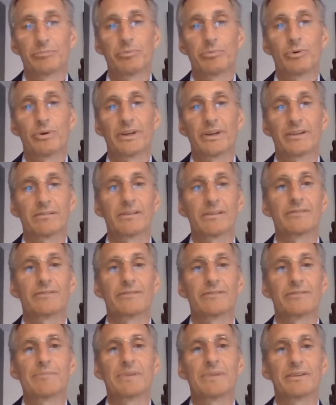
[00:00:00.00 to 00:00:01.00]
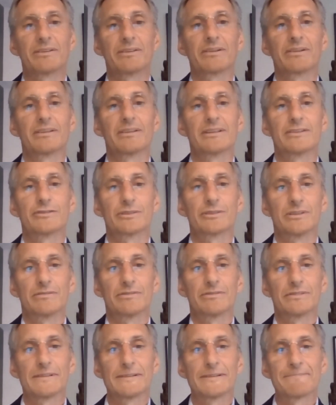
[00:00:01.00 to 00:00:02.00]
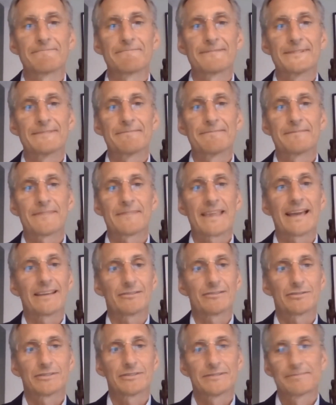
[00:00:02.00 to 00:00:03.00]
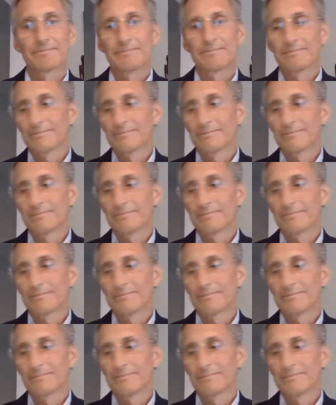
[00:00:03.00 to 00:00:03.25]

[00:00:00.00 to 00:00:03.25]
supporting environmental initiatives. Thanks.